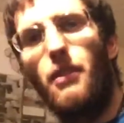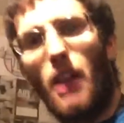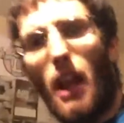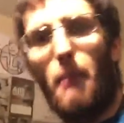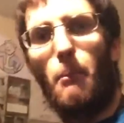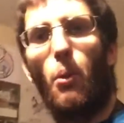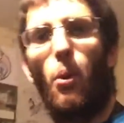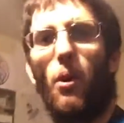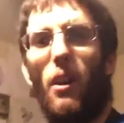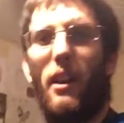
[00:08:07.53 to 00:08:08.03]
a
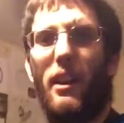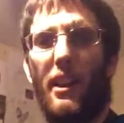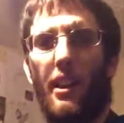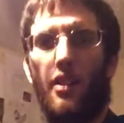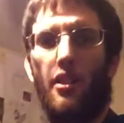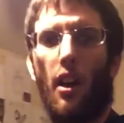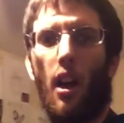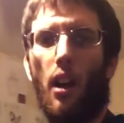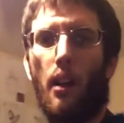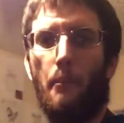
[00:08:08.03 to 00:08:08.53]
lot more I need
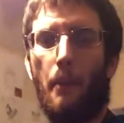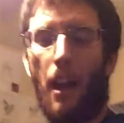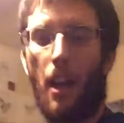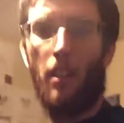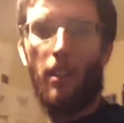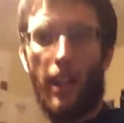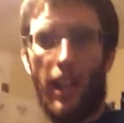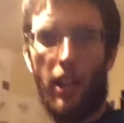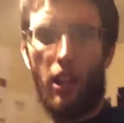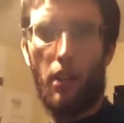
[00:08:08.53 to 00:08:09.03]
to talk
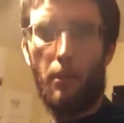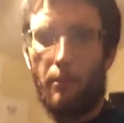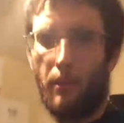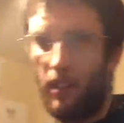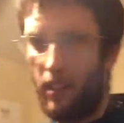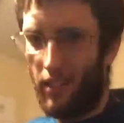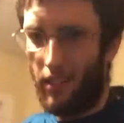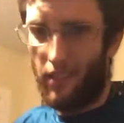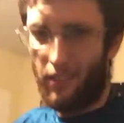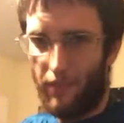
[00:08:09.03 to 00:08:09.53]
about later,
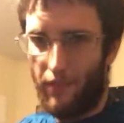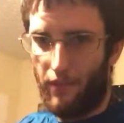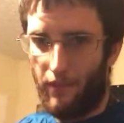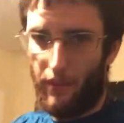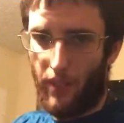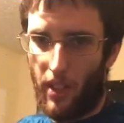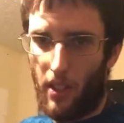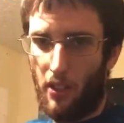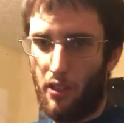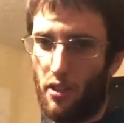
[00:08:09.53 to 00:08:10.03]
but
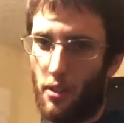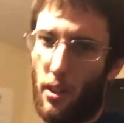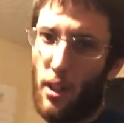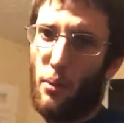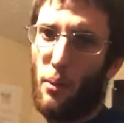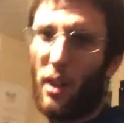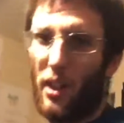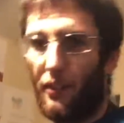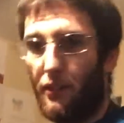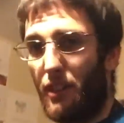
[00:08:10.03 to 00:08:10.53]
video is already
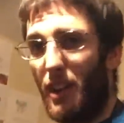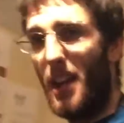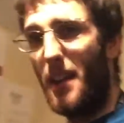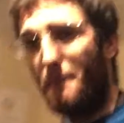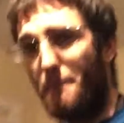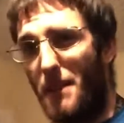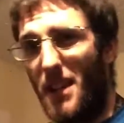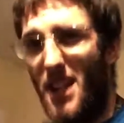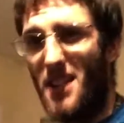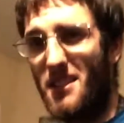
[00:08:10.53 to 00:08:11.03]
running for
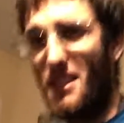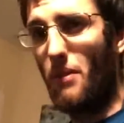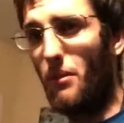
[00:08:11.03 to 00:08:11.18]
8 minutes.